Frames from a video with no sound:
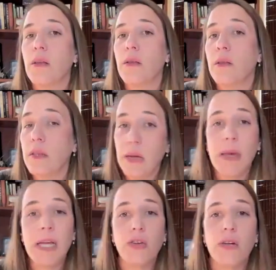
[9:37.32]
Nick
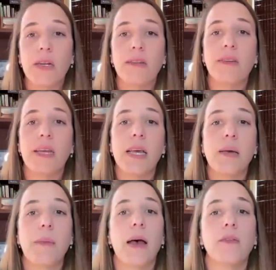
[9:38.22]
Petrie and his
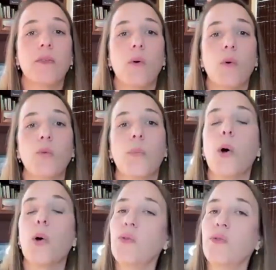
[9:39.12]
team has called
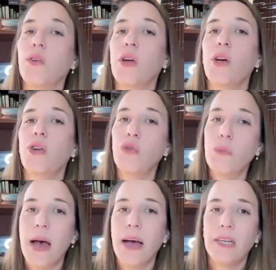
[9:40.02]

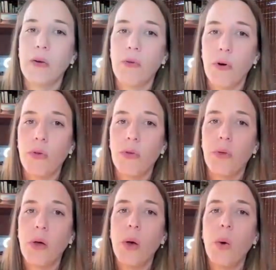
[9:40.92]
post-traumatic growth,
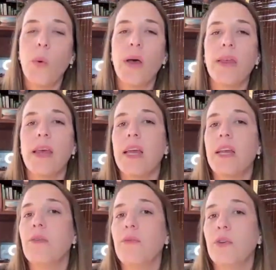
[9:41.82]
where the
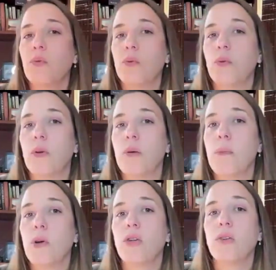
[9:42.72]
individual
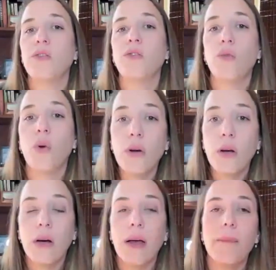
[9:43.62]
emerges
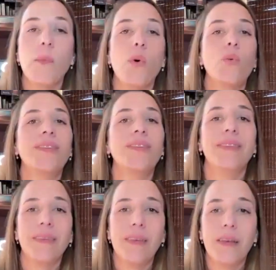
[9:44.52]
stronger and more
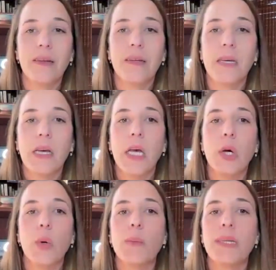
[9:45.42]
resilient,
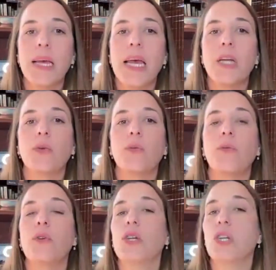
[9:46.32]
equipped to handle
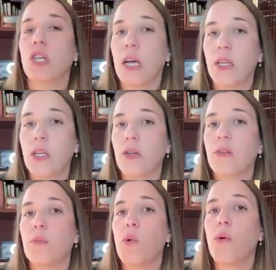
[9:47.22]
future
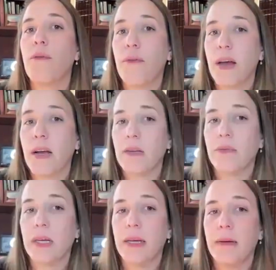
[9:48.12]
challenges more
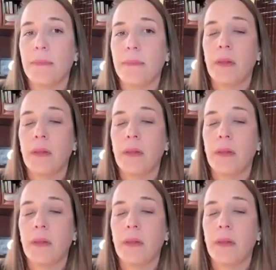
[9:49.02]
effectively.